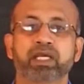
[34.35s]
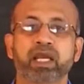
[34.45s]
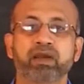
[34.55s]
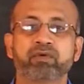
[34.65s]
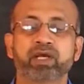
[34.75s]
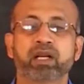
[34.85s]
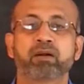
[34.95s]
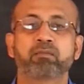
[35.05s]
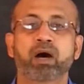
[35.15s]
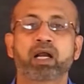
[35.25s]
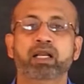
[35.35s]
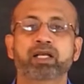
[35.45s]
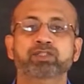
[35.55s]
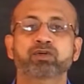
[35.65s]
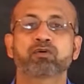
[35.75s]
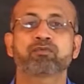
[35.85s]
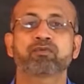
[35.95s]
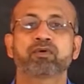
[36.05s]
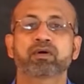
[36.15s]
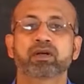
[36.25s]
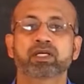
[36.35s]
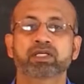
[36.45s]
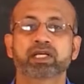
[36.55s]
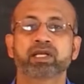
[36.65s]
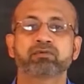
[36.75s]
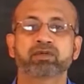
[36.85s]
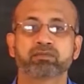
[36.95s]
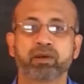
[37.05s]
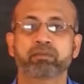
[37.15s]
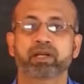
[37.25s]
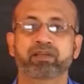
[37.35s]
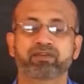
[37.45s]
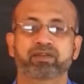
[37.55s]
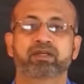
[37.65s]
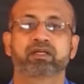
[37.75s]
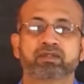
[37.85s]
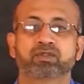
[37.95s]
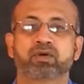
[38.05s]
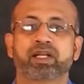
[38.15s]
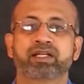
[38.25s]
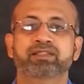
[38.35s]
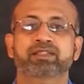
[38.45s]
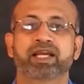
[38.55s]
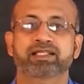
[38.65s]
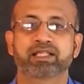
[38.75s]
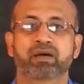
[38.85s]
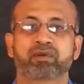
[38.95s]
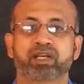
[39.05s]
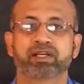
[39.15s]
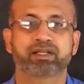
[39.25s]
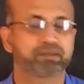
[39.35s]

behavioral markers of retrieved memories. So let us examine